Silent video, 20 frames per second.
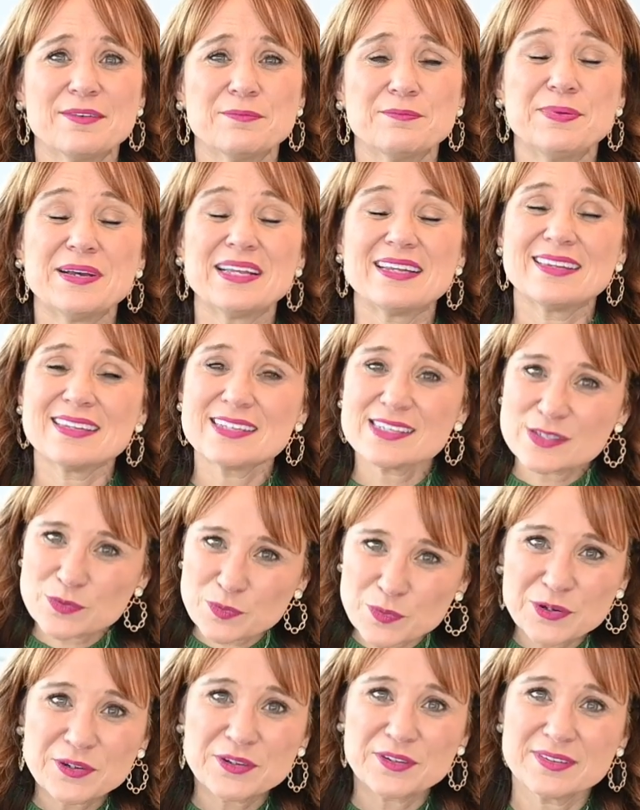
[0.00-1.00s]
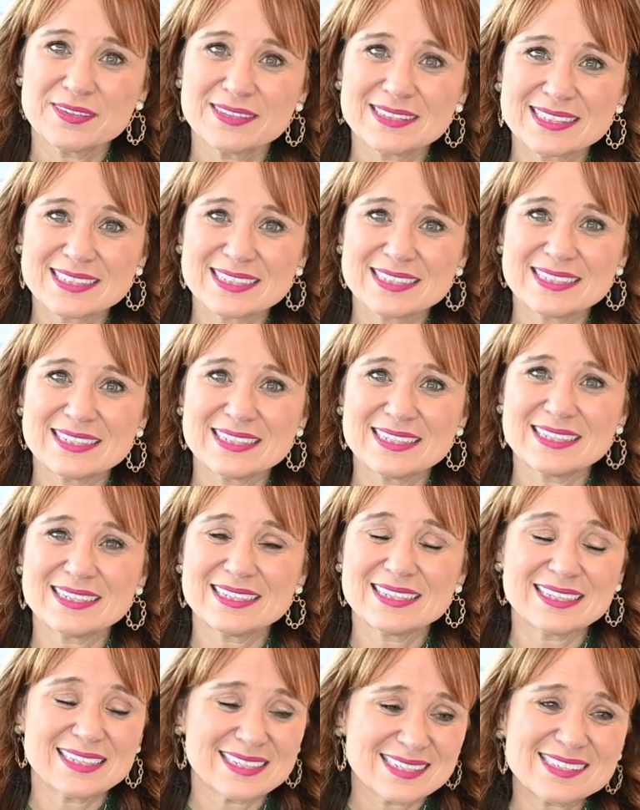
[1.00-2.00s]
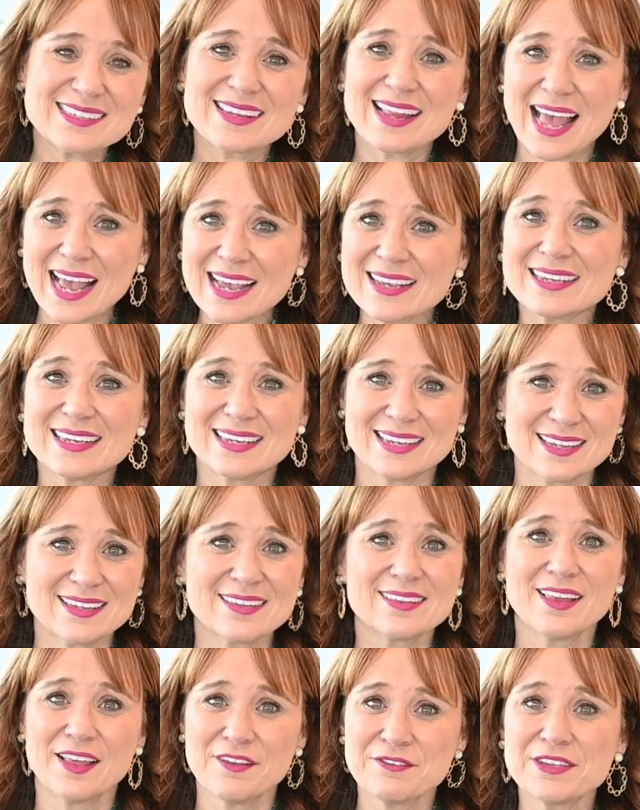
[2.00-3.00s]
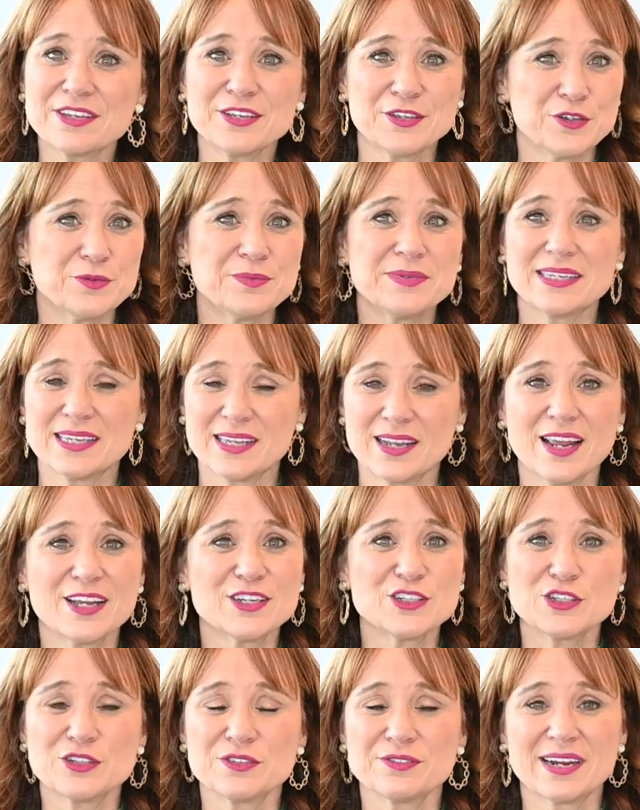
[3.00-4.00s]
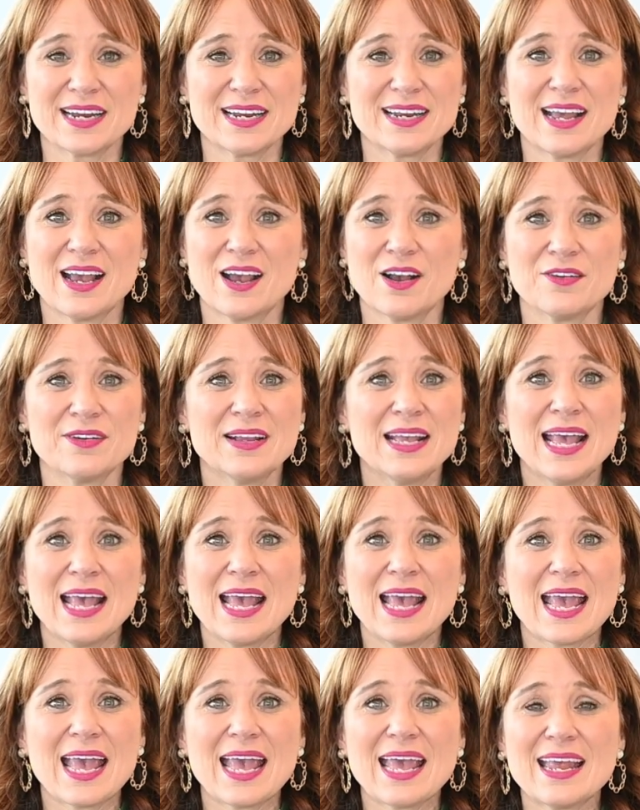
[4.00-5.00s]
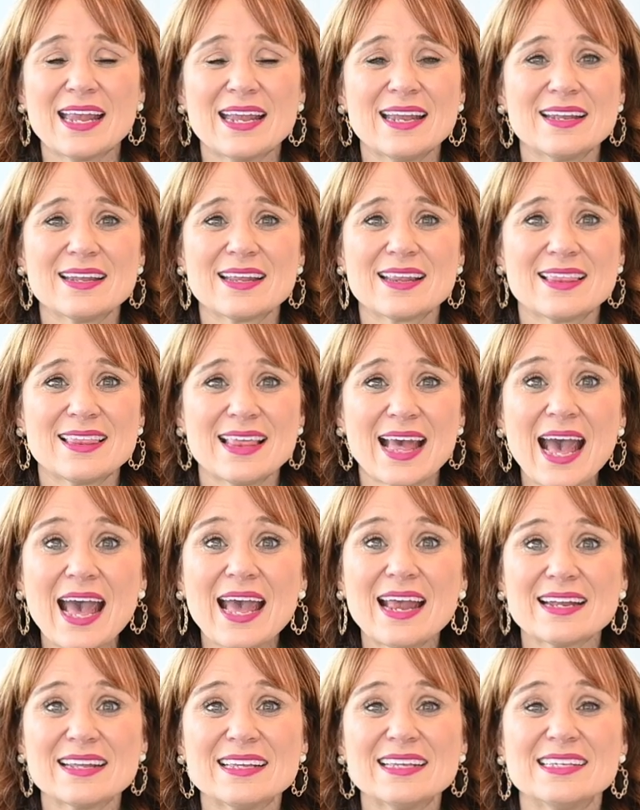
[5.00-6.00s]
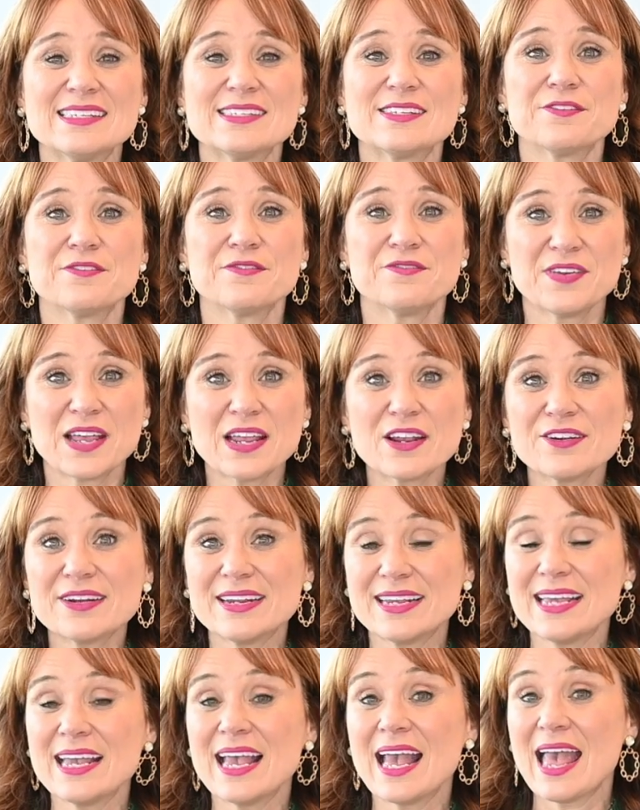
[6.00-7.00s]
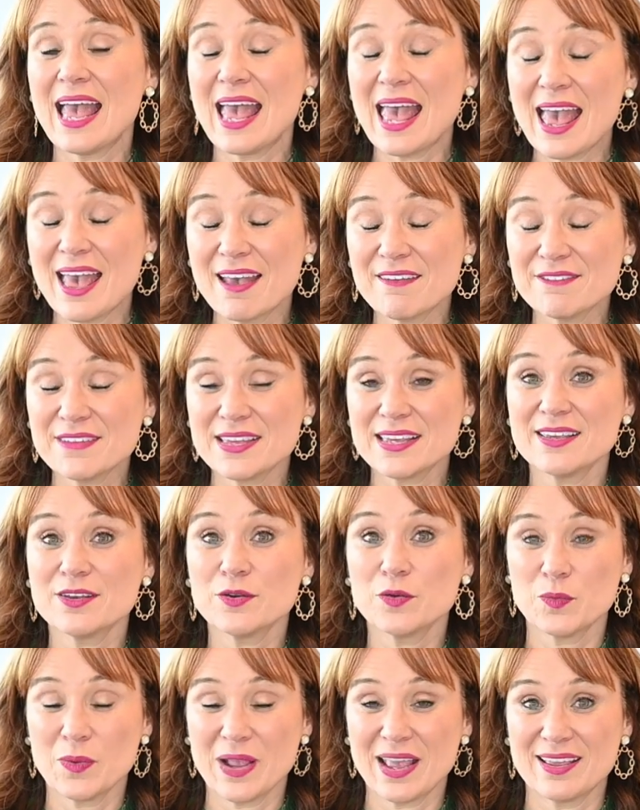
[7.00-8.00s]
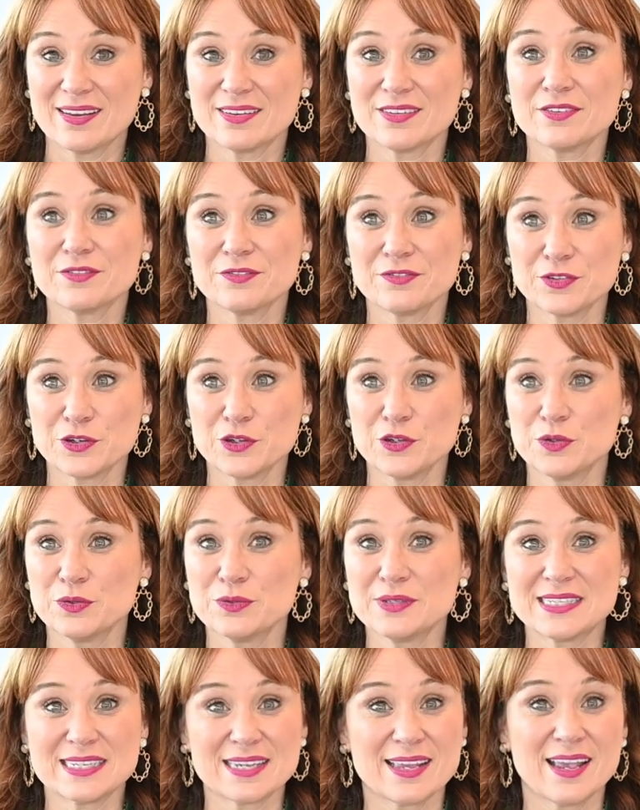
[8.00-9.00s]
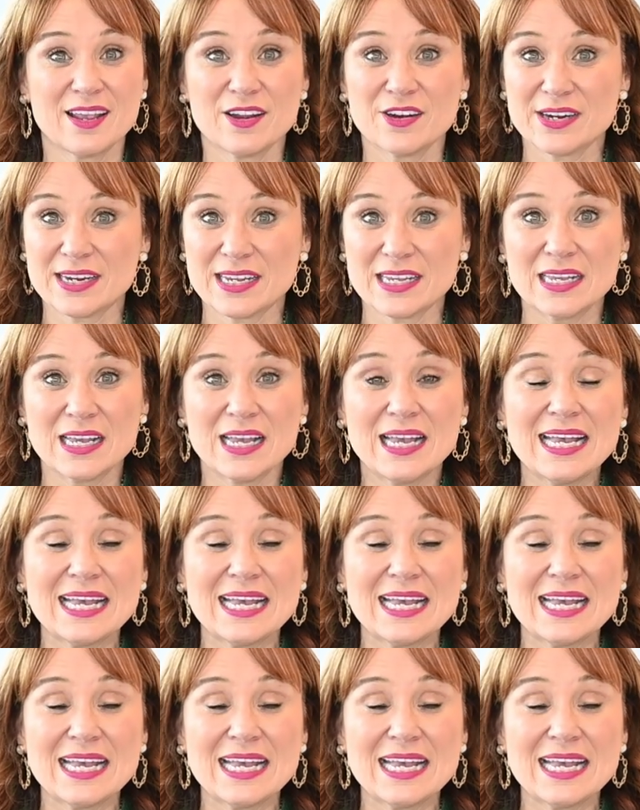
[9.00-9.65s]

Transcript: But this world is lacking in loving human connection right now. And that is a very heavy weight for you to carry.